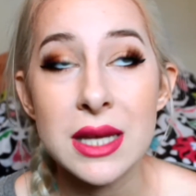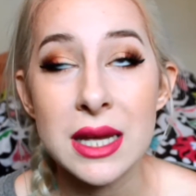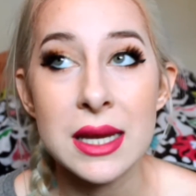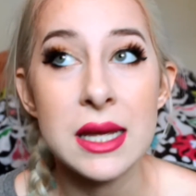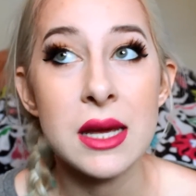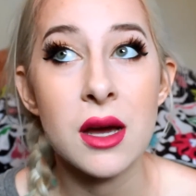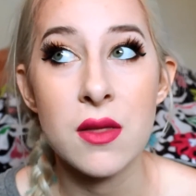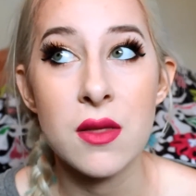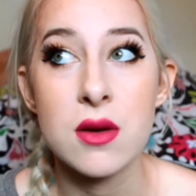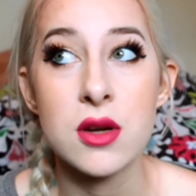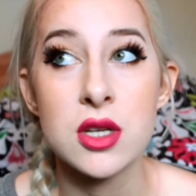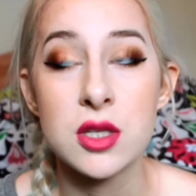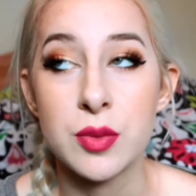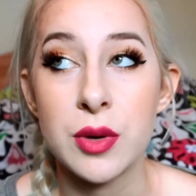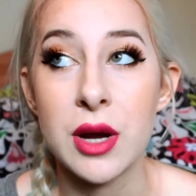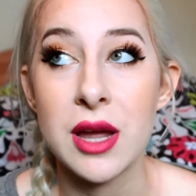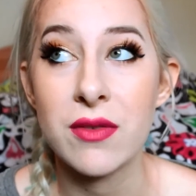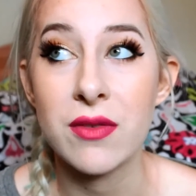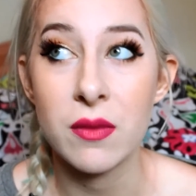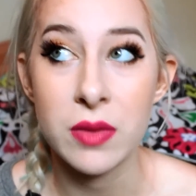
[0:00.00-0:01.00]
any other
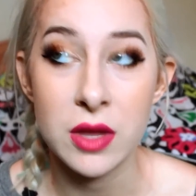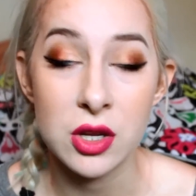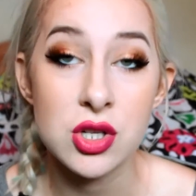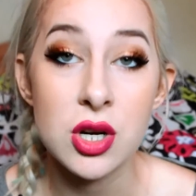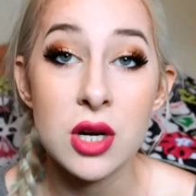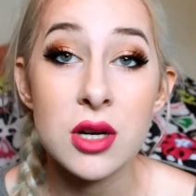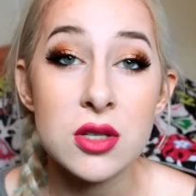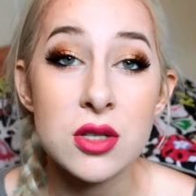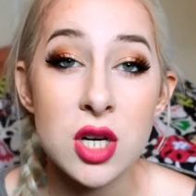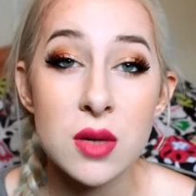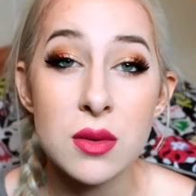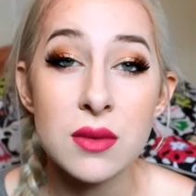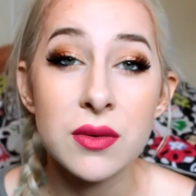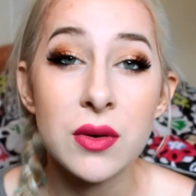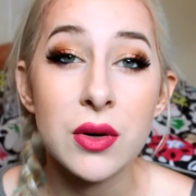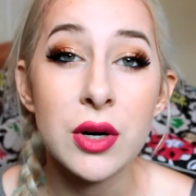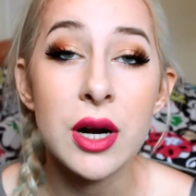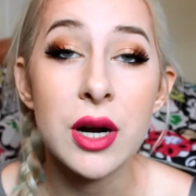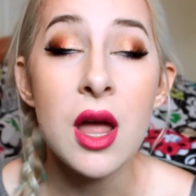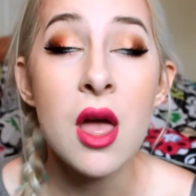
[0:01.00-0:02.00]
spray from the drugstore
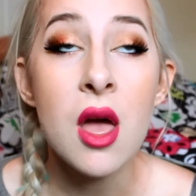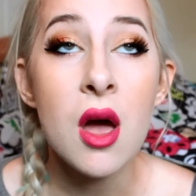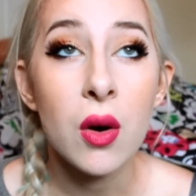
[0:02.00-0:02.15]
before,